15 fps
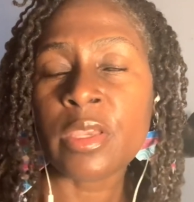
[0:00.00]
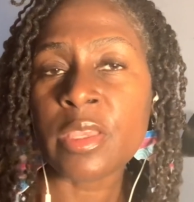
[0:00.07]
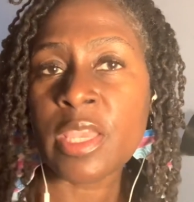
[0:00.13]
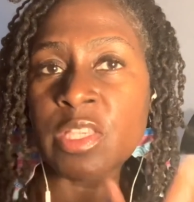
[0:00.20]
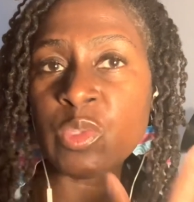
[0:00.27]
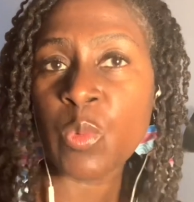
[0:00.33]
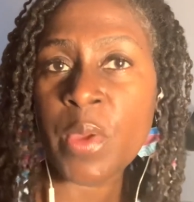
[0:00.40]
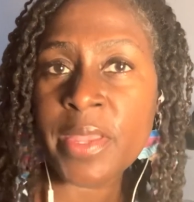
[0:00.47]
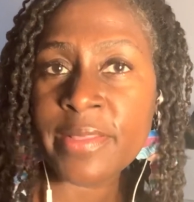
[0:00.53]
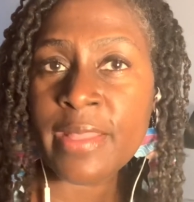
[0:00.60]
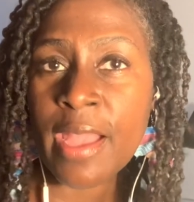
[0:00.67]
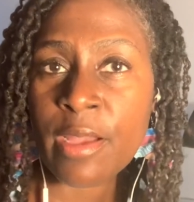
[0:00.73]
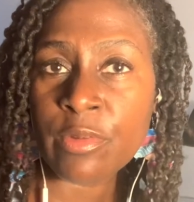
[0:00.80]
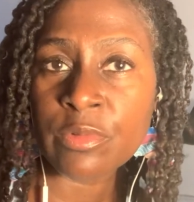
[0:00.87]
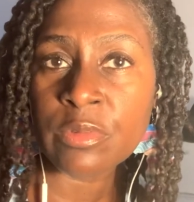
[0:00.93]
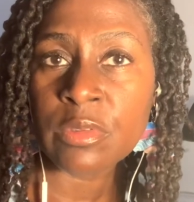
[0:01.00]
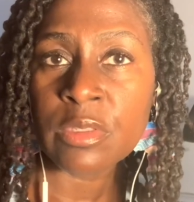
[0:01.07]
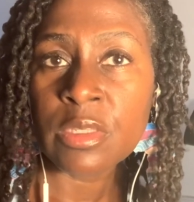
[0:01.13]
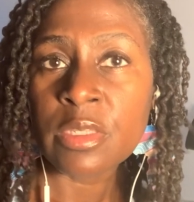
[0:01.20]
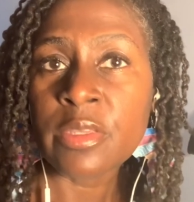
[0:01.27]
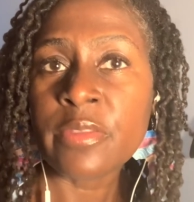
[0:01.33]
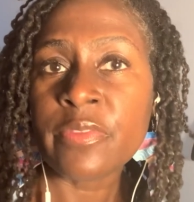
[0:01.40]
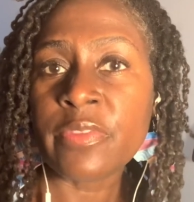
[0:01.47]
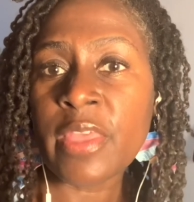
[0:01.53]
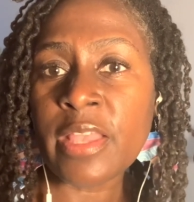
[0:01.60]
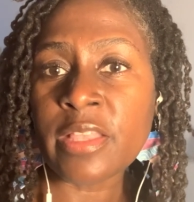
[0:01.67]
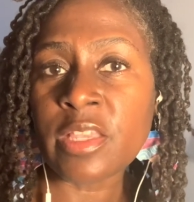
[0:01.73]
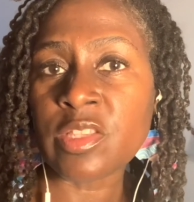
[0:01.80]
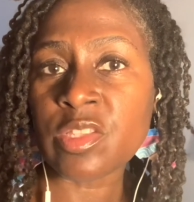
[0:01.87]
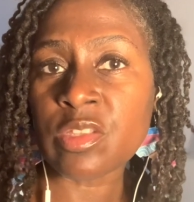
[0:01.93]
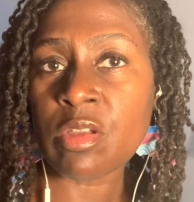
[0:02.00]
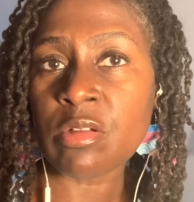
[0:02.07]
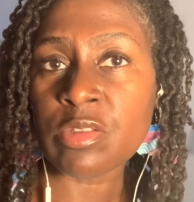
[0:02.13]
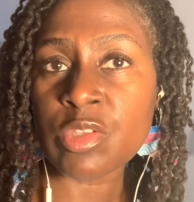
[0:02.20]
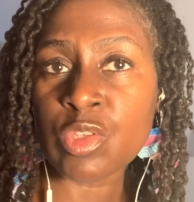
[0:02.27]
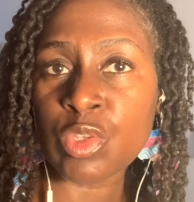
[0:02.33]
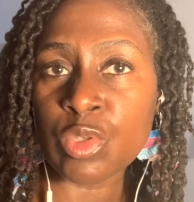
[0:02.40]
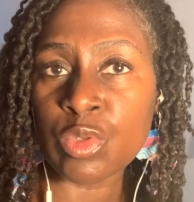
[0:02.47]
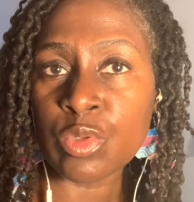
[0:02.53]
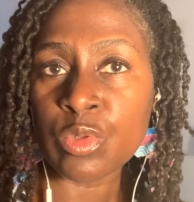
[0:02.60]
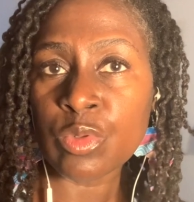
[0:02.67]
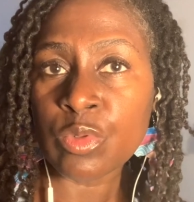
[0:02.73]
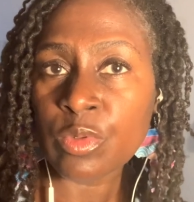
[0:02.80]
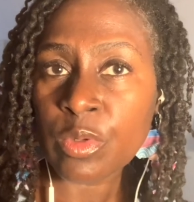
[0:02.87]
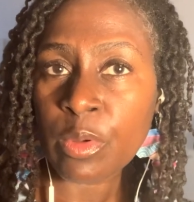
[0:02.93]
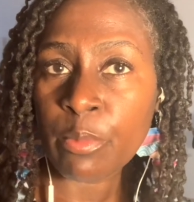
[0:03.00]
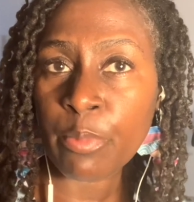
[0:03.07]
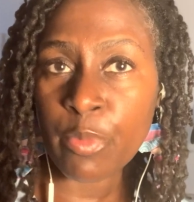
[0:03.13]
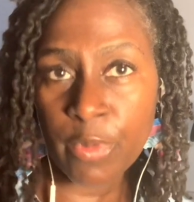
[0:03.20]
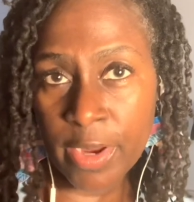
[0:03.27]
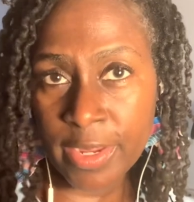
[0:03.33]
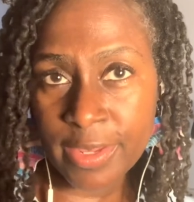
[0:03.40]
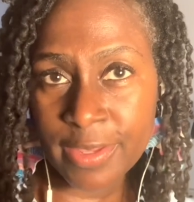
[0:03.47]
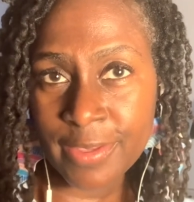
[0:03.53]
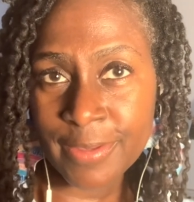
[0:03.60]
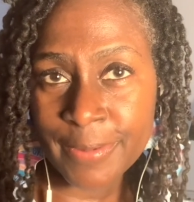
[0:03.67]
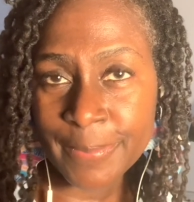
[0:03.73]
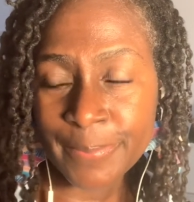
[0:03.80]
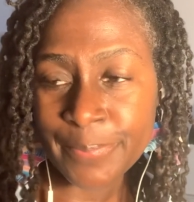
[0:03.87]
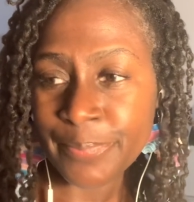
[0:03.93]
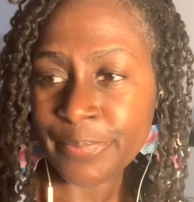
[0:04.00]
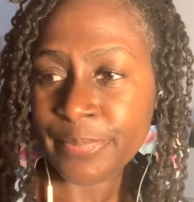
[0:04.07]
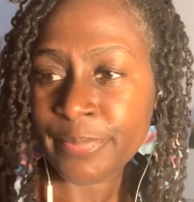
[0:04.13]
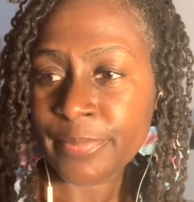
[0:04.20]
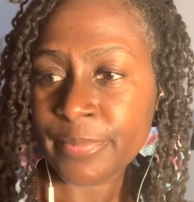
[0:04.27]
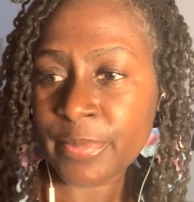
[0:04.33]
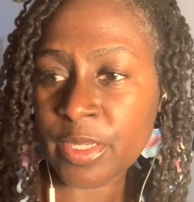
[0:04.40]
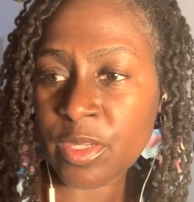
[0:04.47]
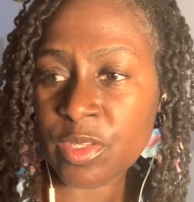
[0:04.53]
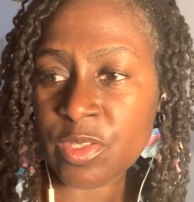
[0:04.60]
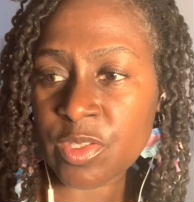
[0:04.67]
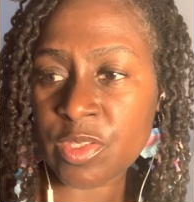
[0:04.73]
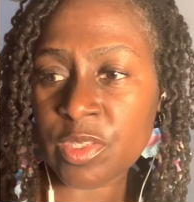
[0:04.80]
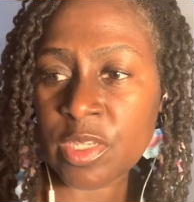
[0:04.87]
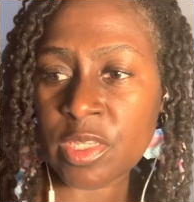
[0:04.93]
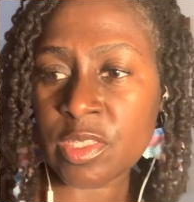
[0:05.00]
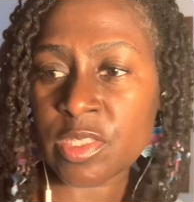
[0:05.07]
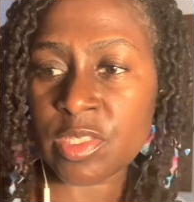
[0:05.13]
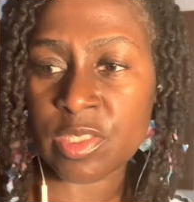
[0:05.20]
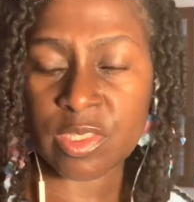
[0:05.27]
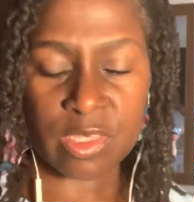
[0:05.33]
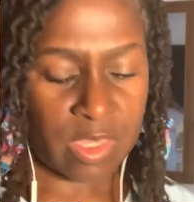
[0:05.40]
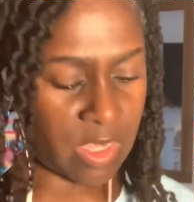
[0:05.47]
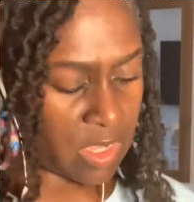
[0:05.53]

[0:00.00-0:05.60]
gets weighed down, then it starts to break because it's